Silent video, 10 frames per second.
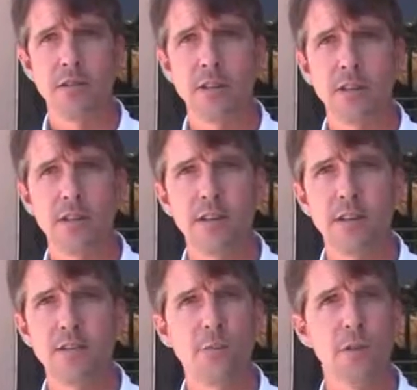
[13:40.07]
The
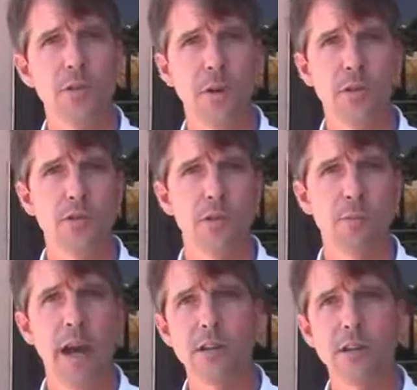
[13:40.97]
human smugglers
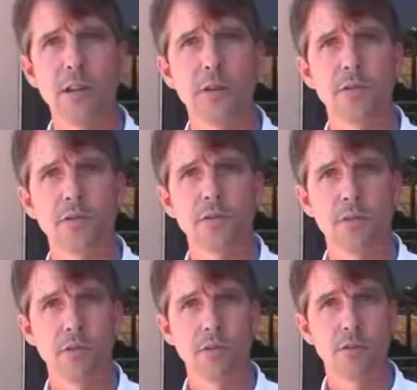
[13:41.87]
have packed up
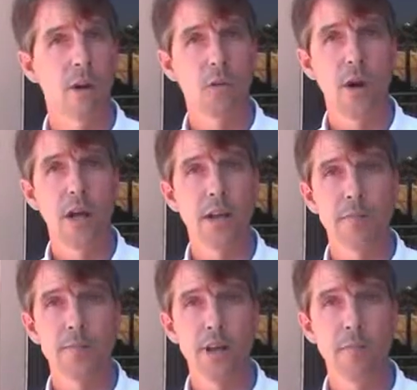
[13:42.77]
and gone away.
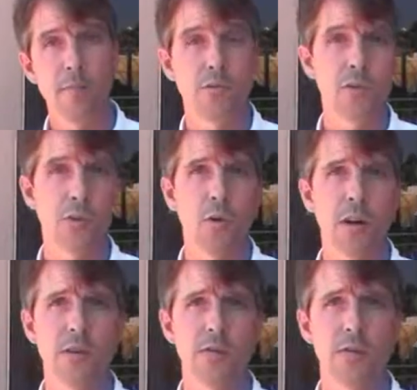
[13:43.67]
They moved somewhere
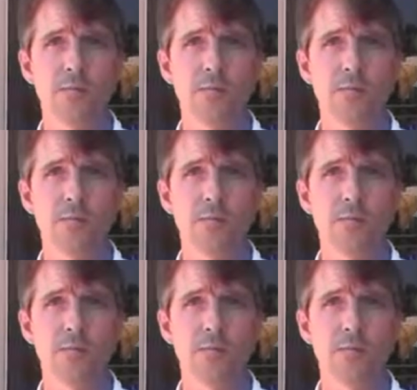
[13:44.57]
else.